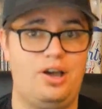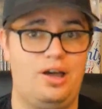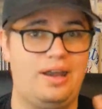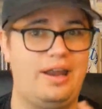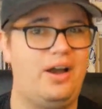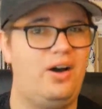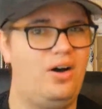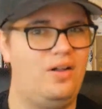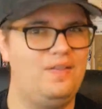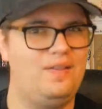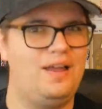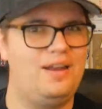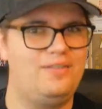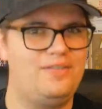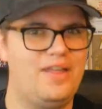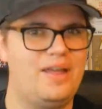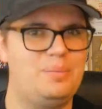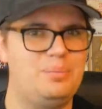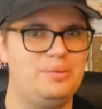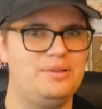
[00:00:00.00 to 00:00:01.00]
out a lot of
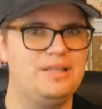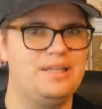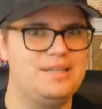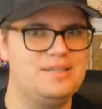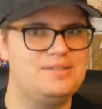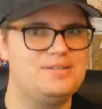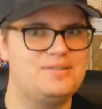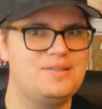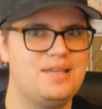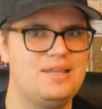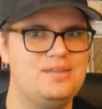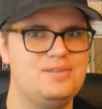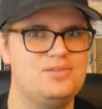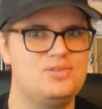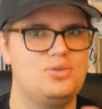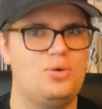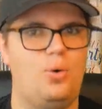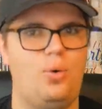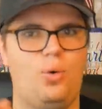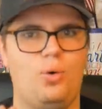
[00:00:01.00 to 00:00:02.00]
that police
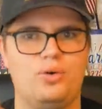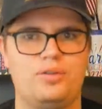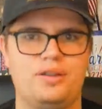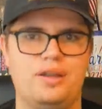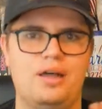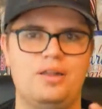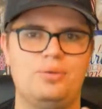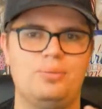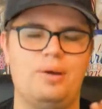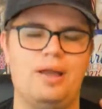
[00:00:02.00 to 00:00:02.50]
scenes, or the other way